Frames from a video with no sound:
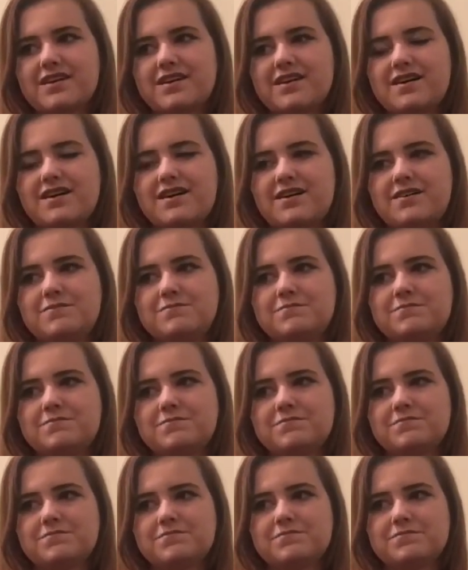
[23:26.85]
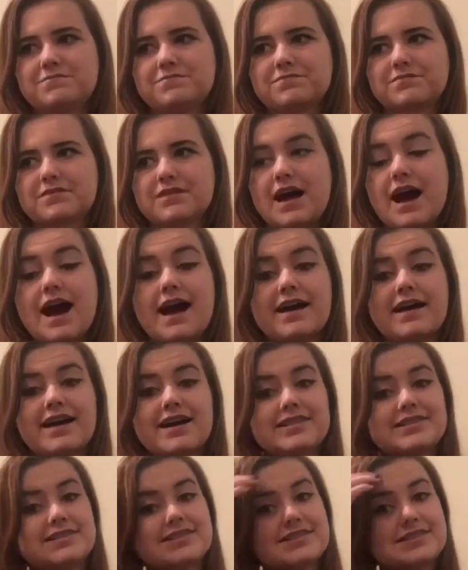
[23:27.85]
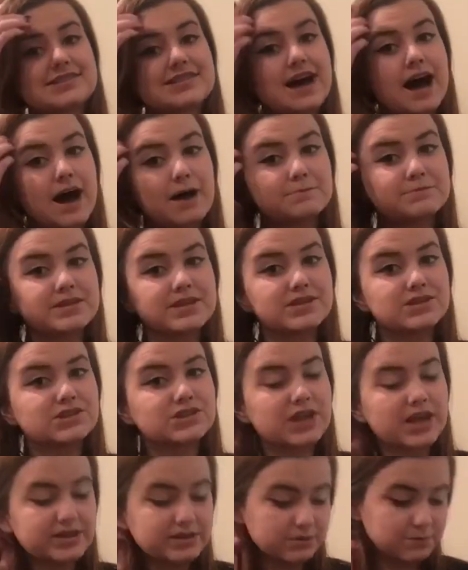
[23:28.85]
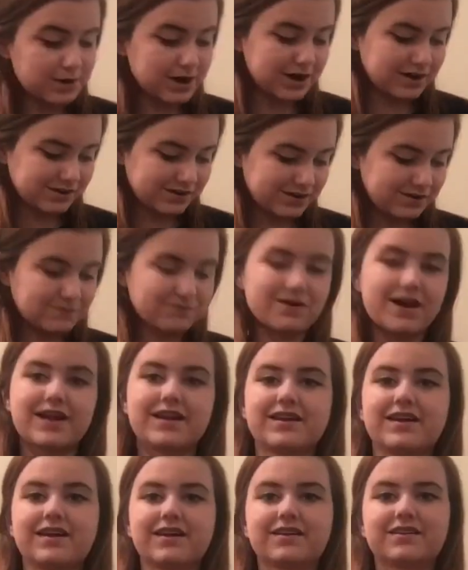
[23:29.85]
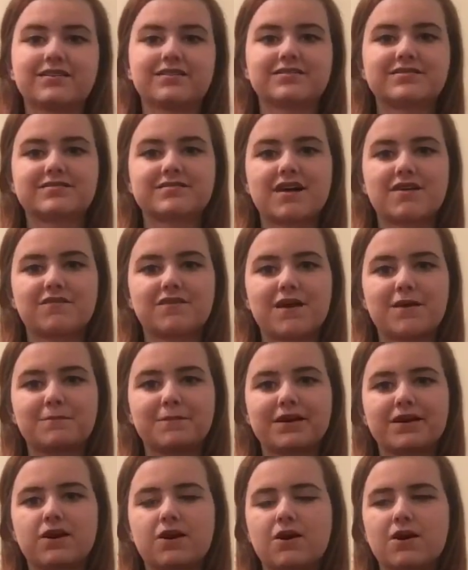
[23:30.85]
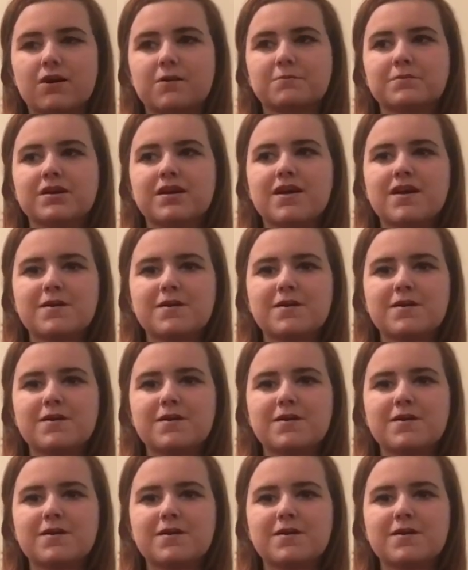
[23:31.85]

I had stopped in January writing stuff on my arm